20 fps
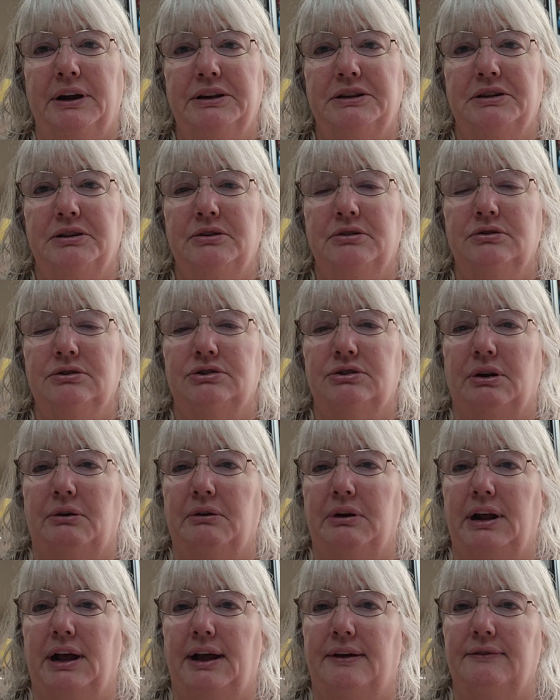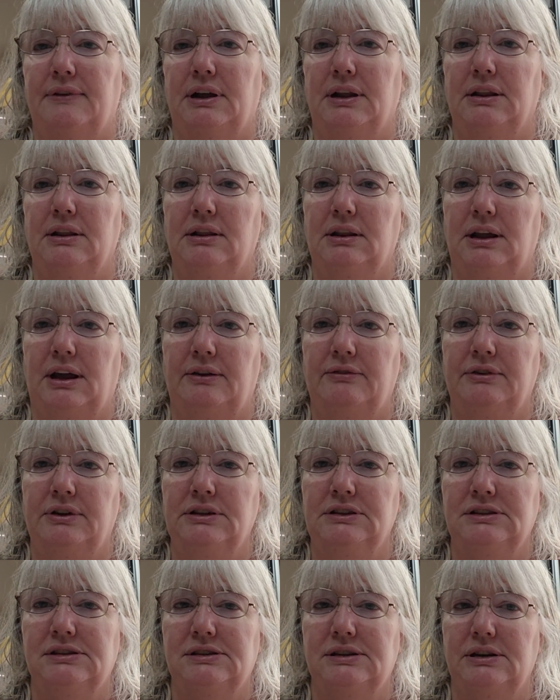2, so I would have 11
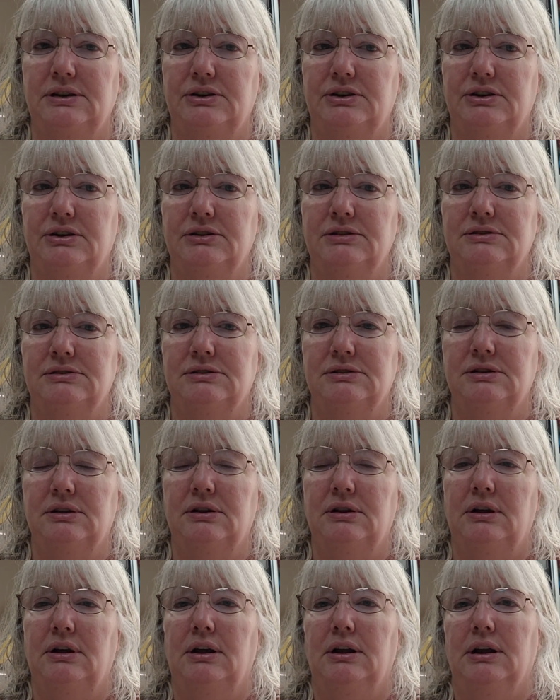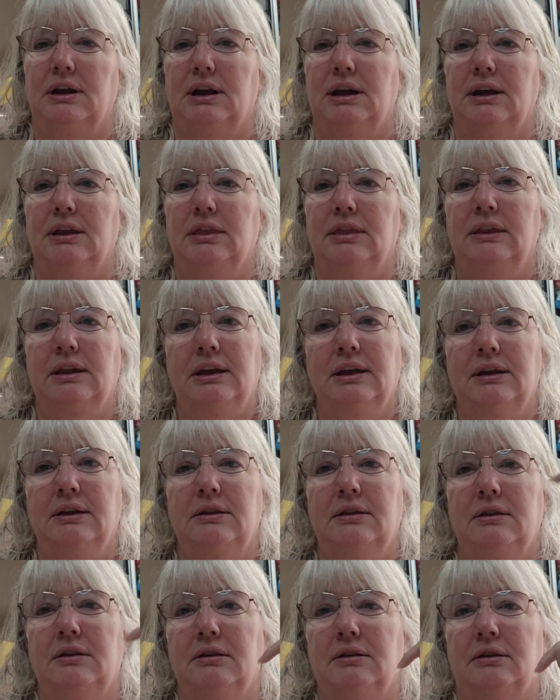stitches, and
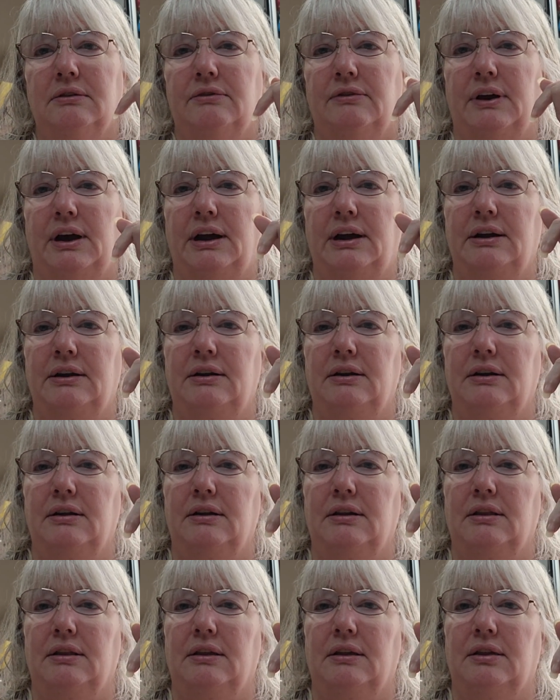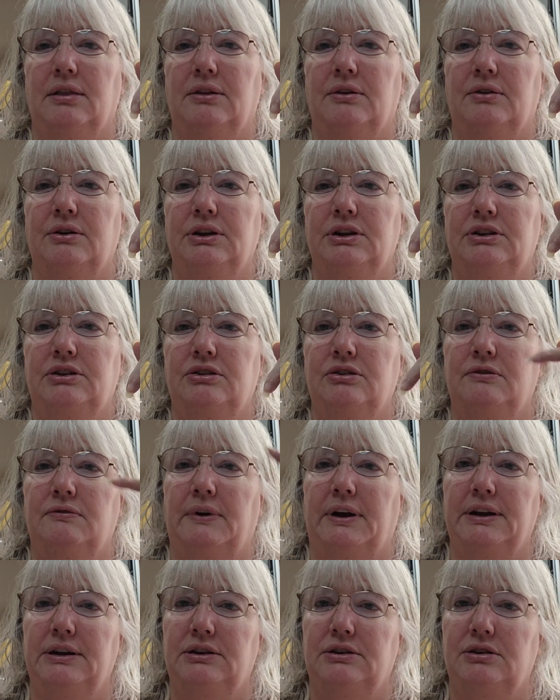then divide the 32
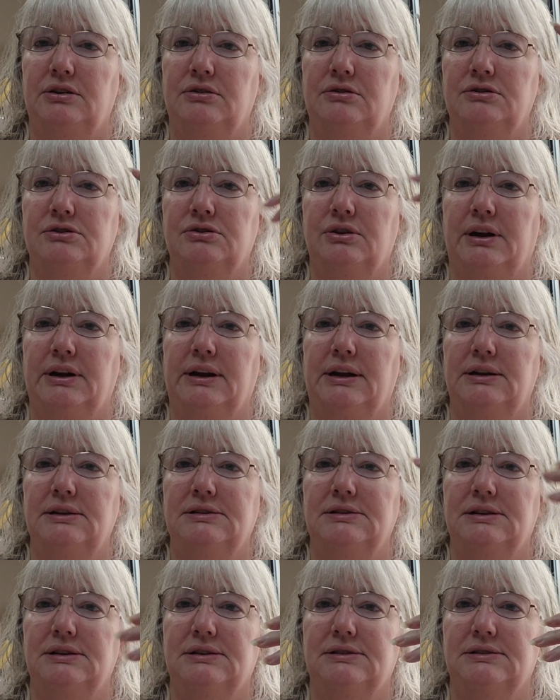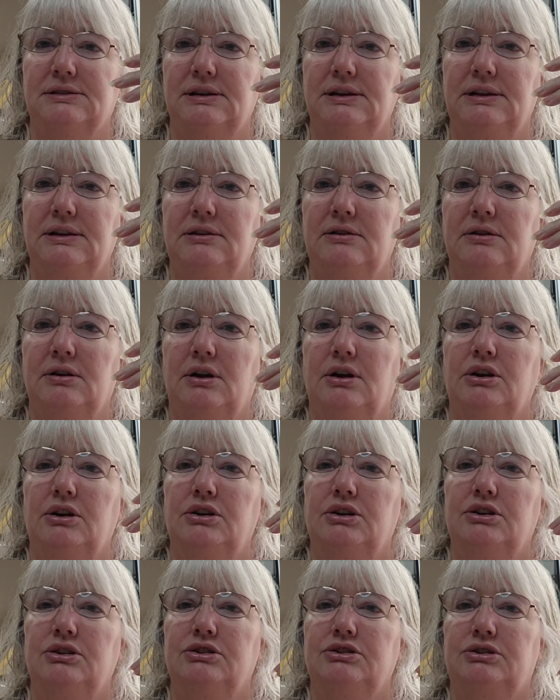by 2, so I get 16.
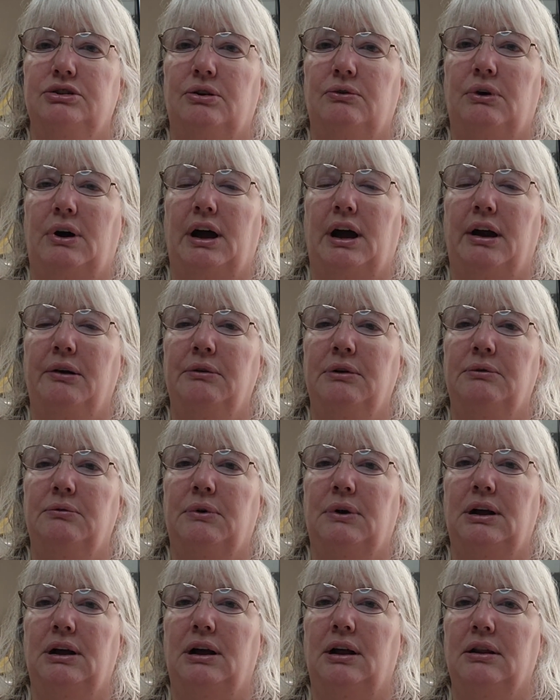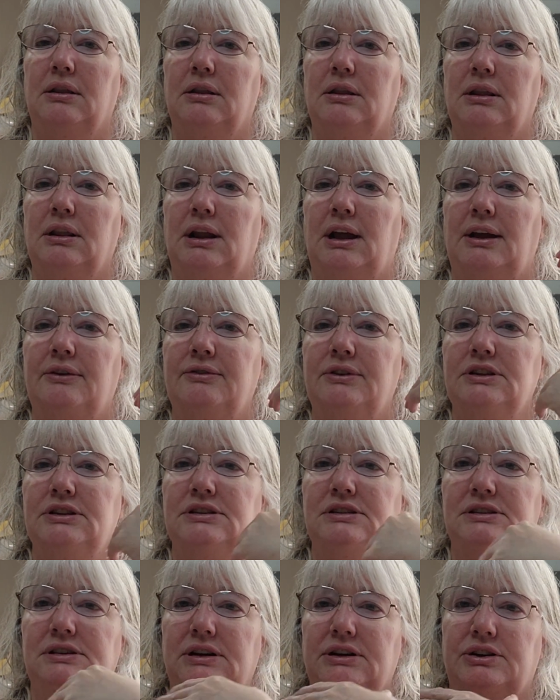So I would want 11
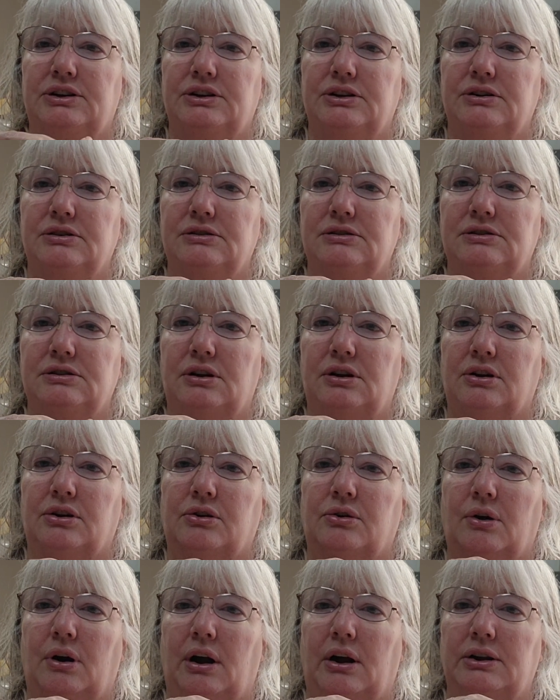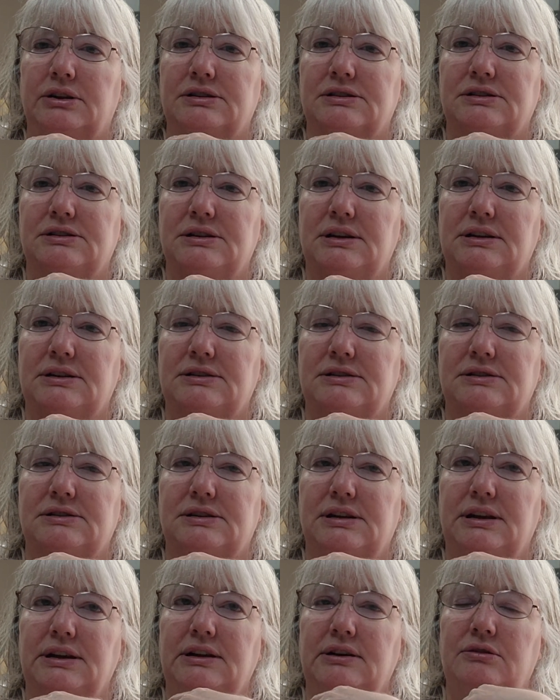stitches across
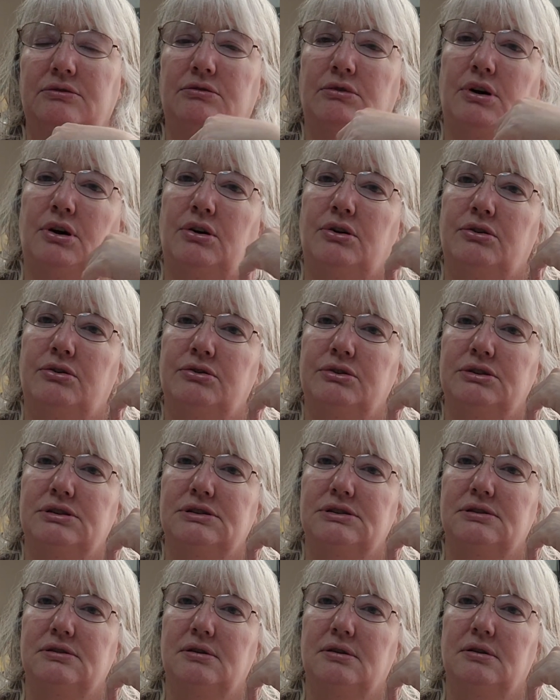16 rows.